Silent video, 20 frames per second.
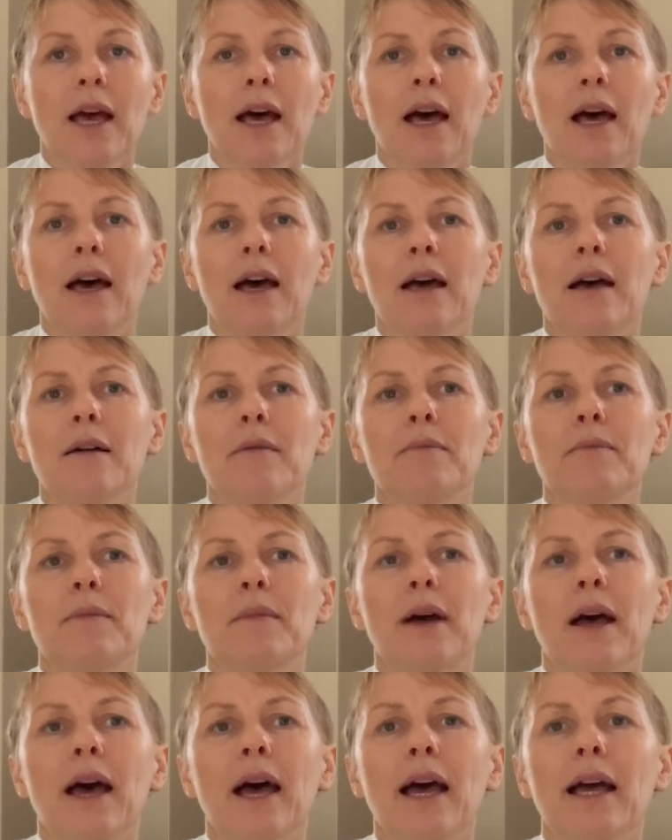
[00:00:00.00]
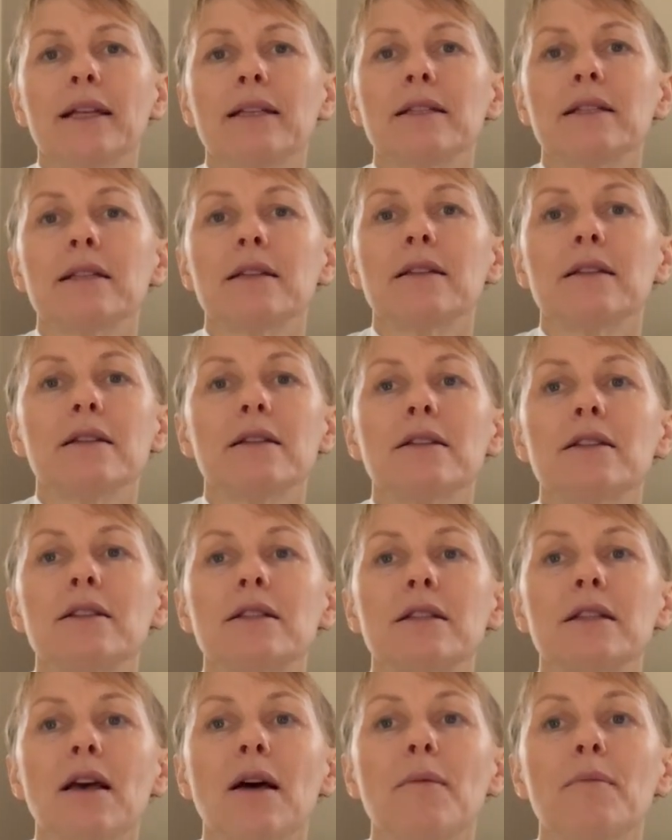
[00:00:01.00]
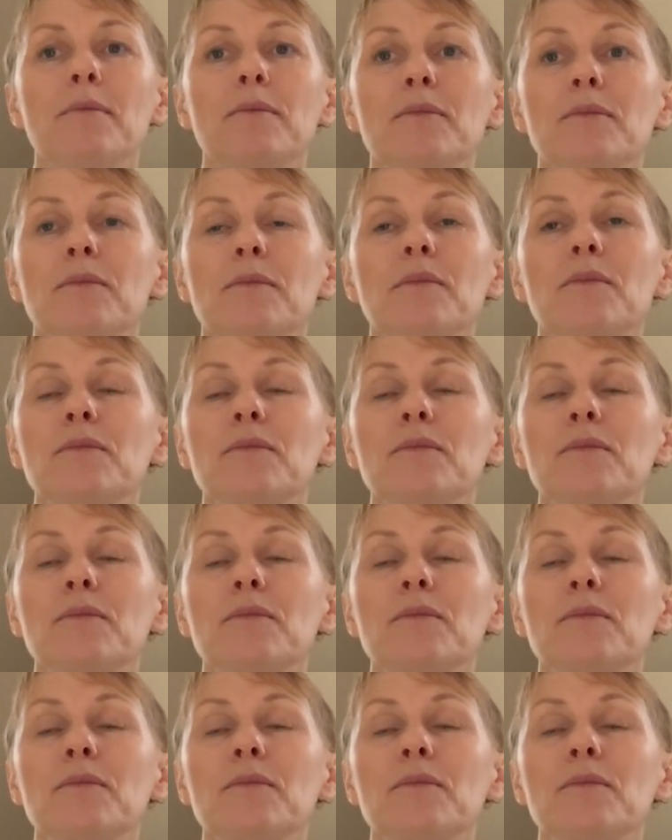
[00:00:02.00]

and some